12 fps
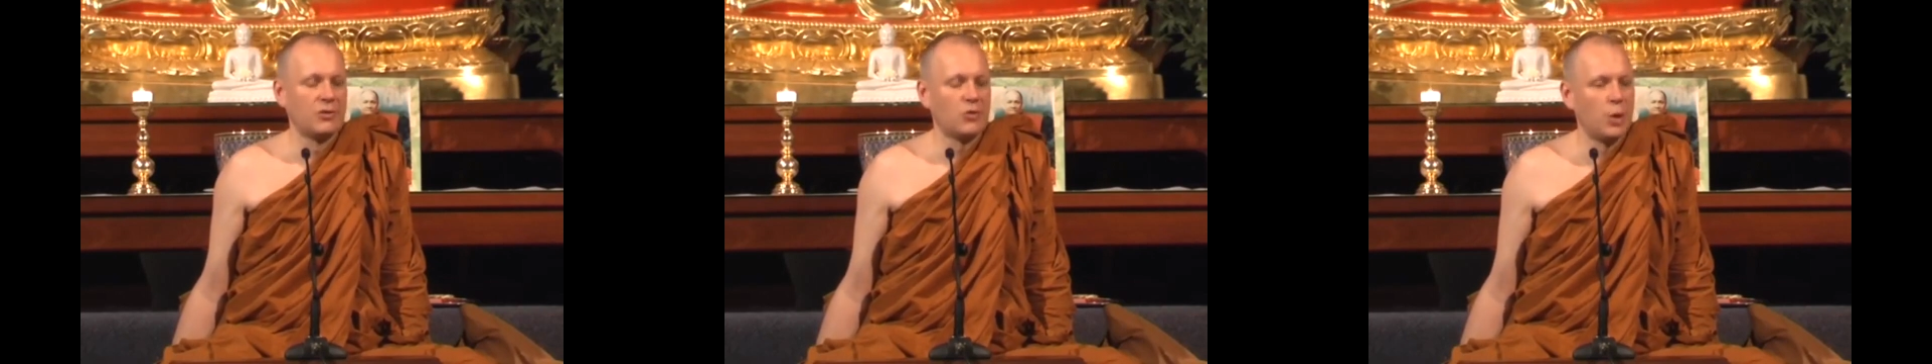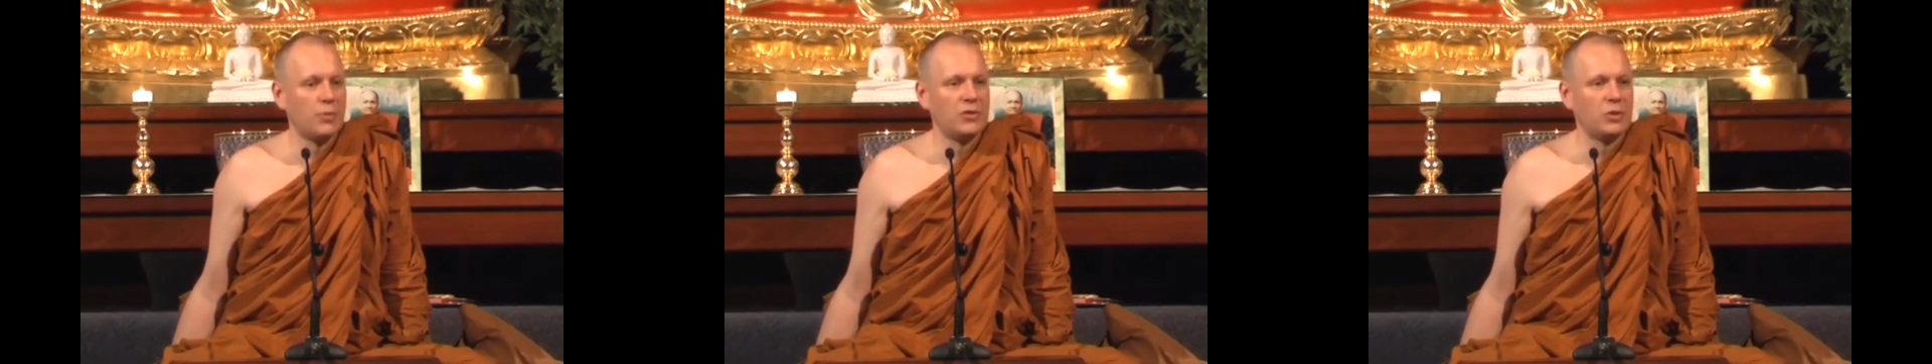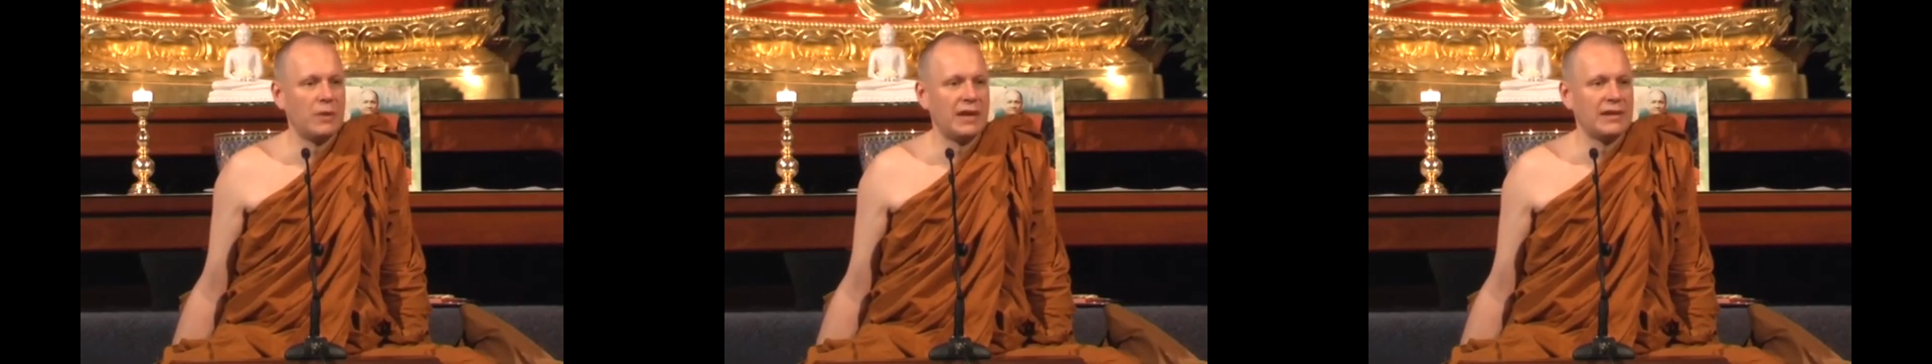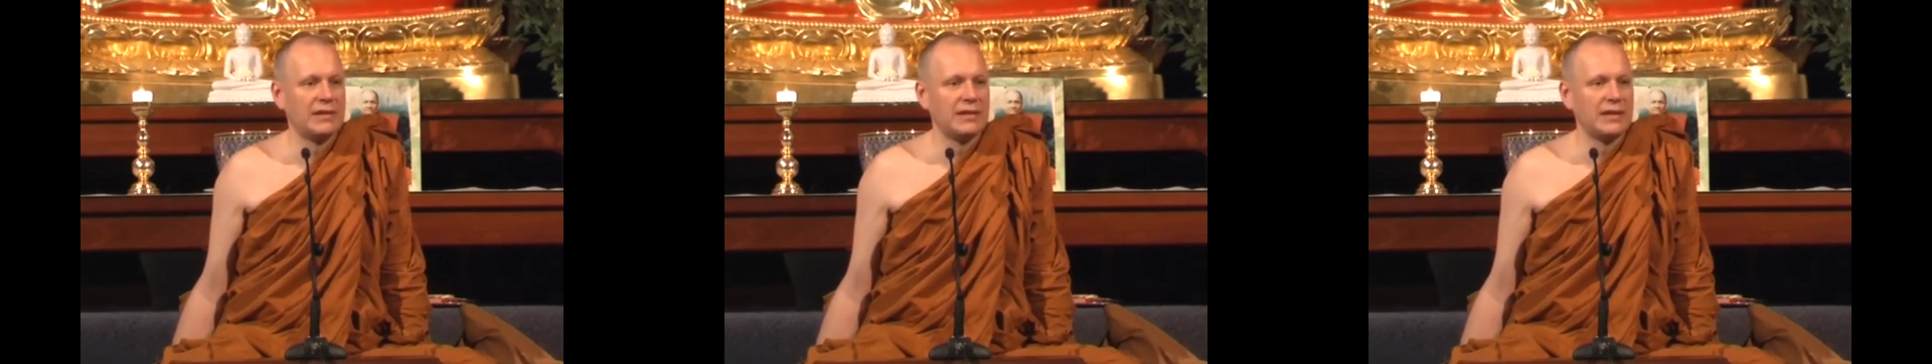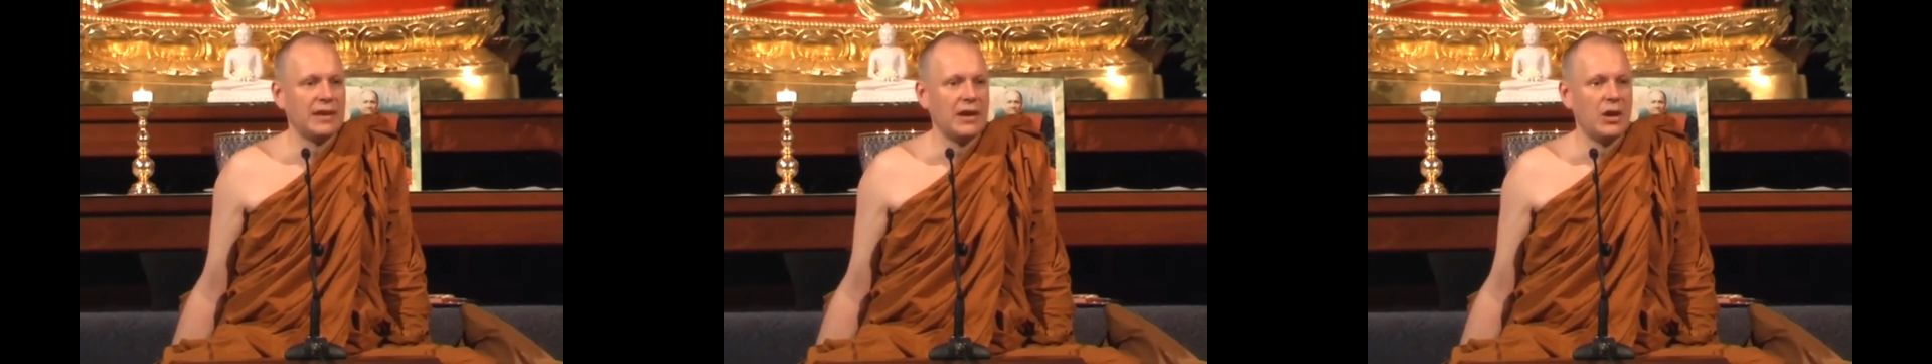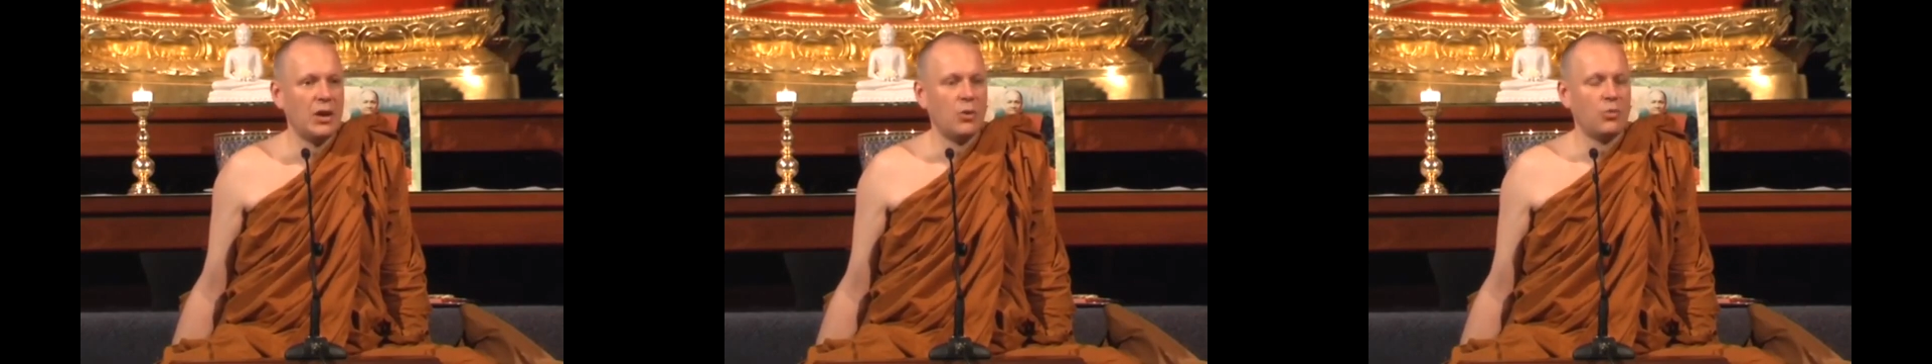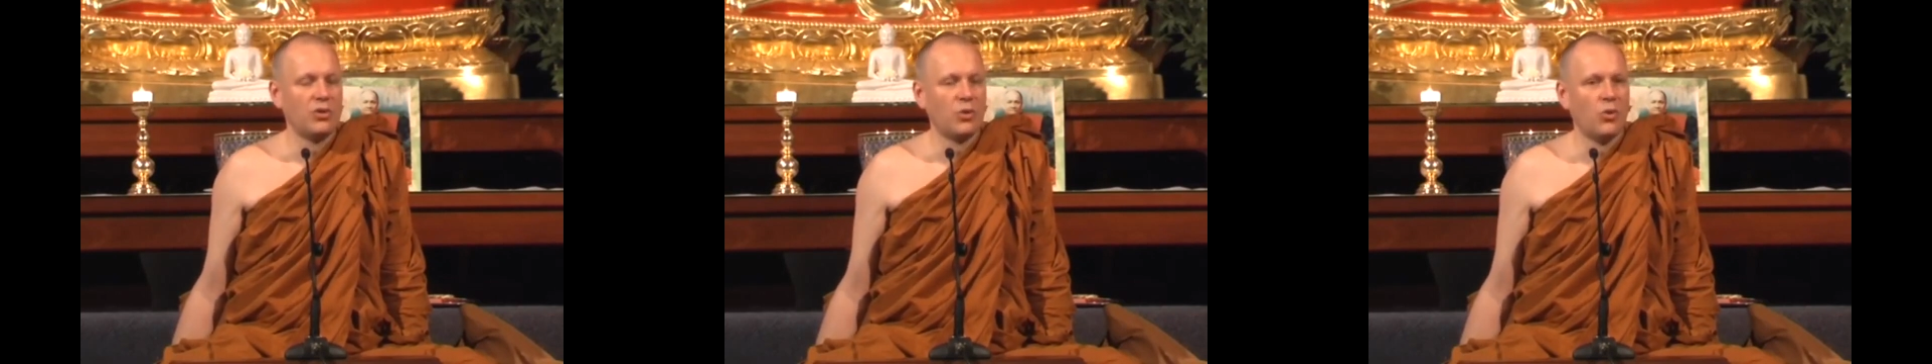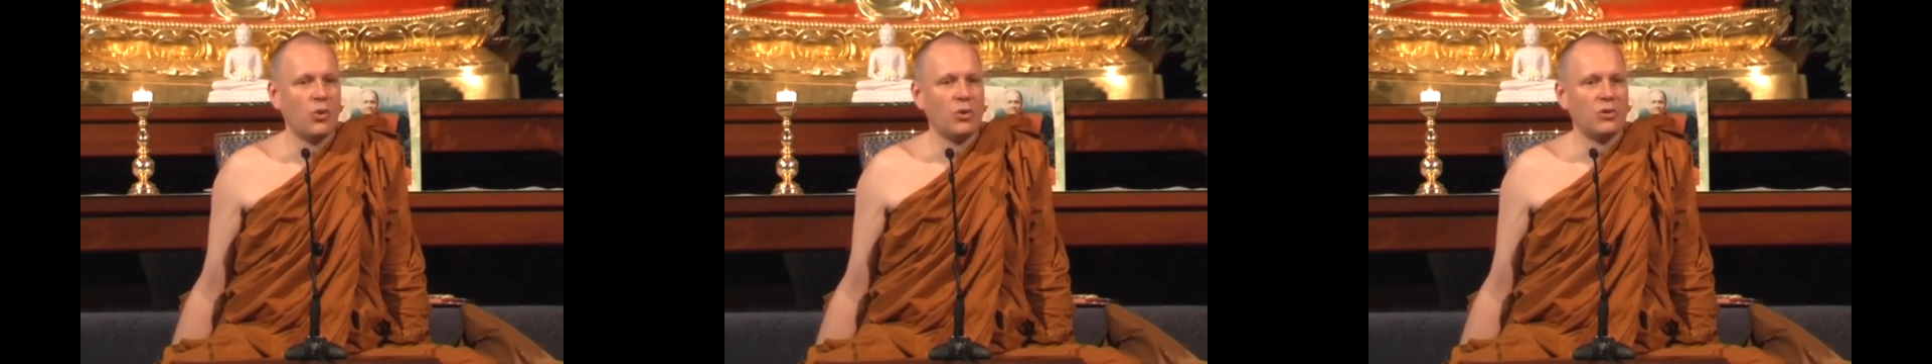the common humanity with
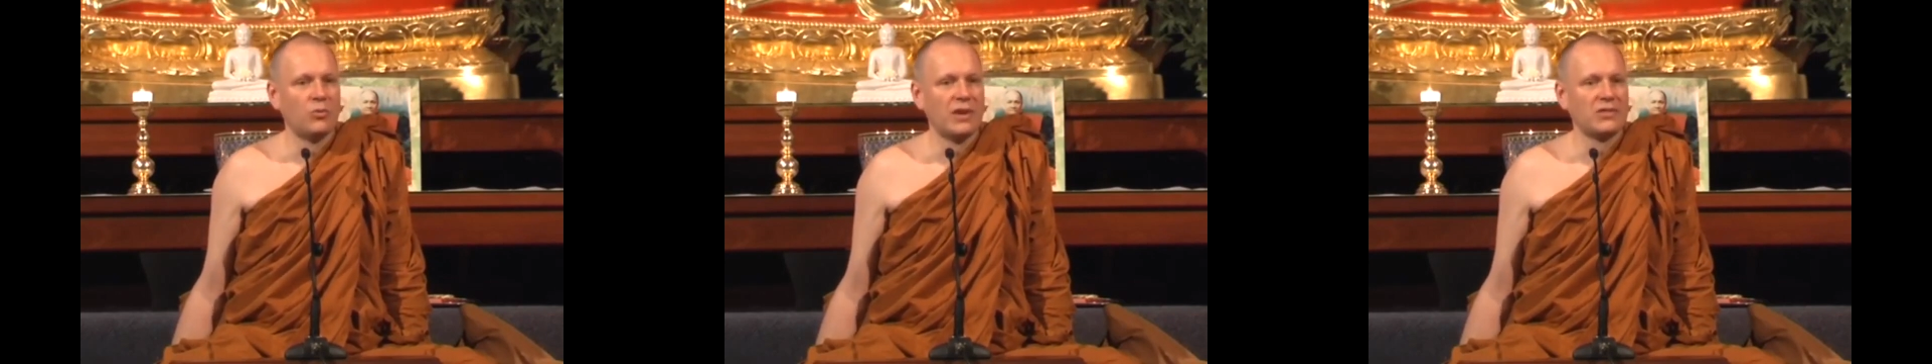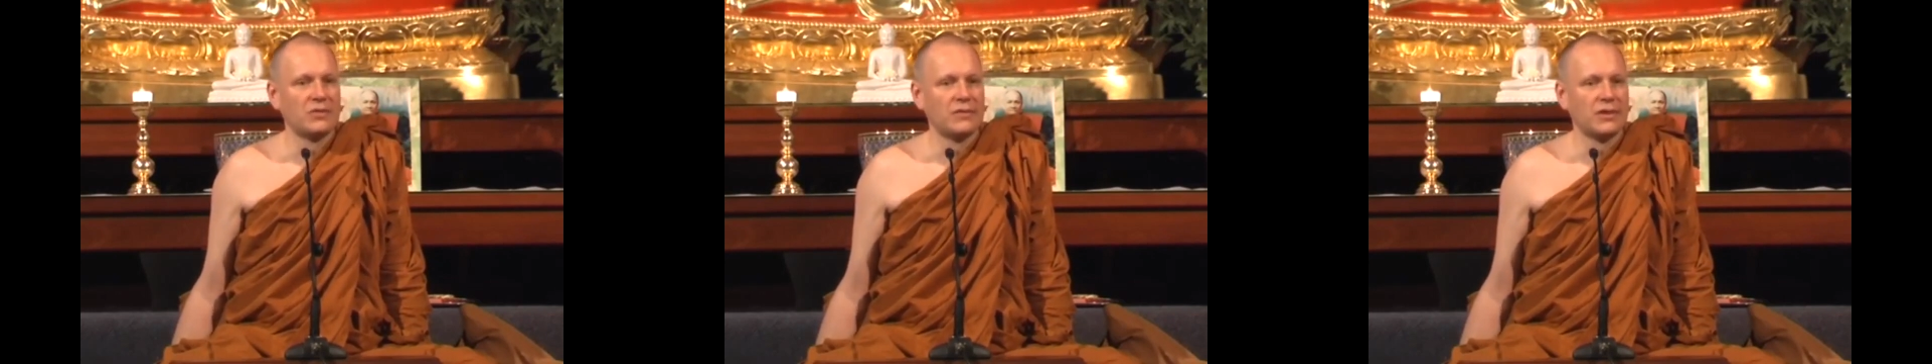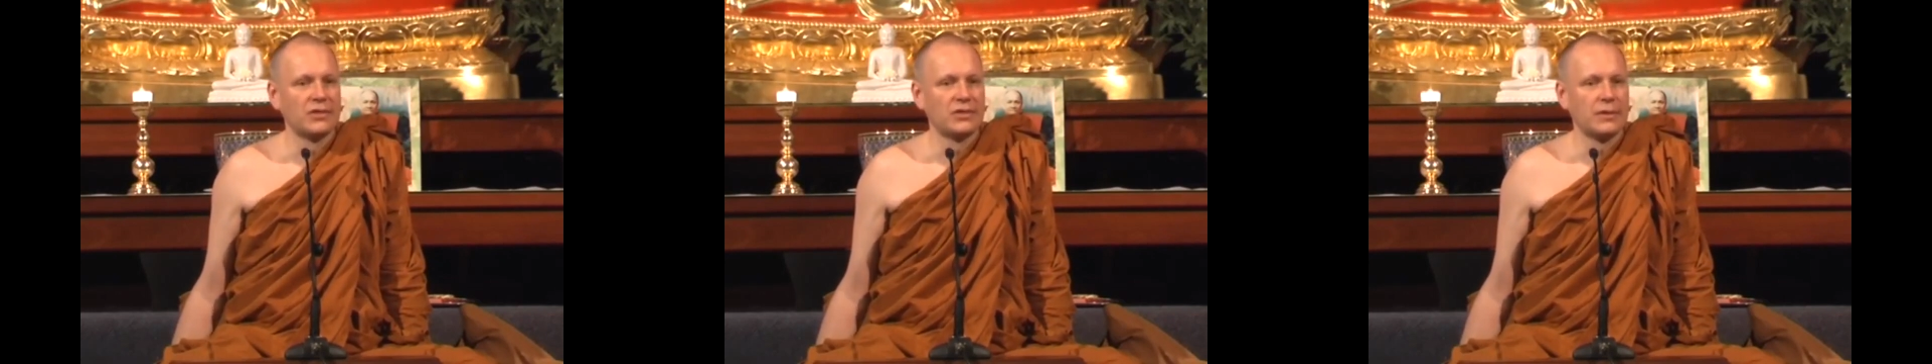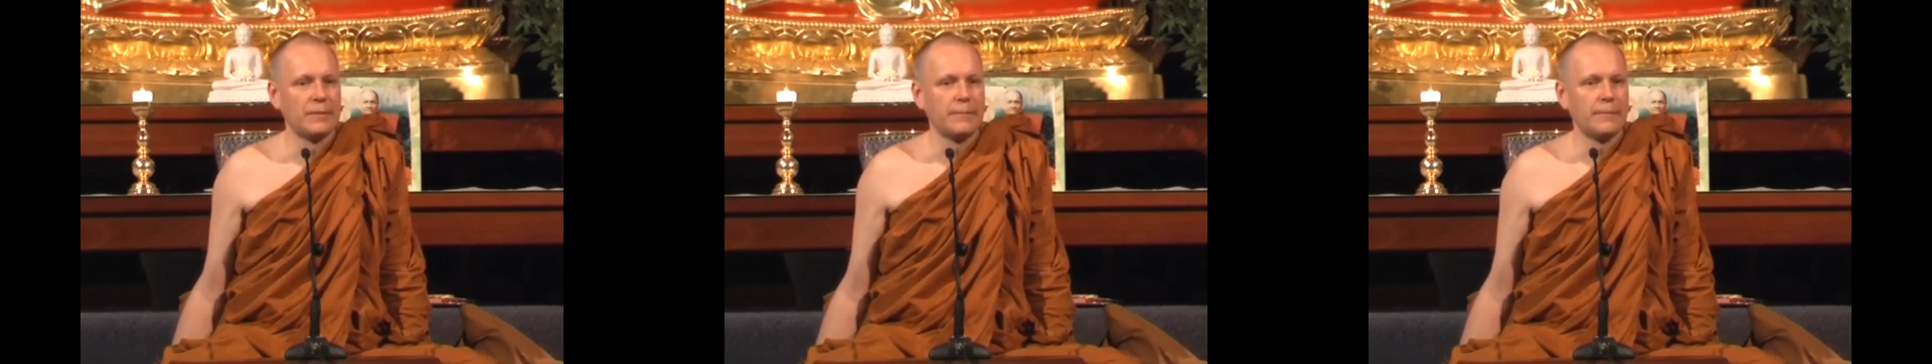all the rest of us.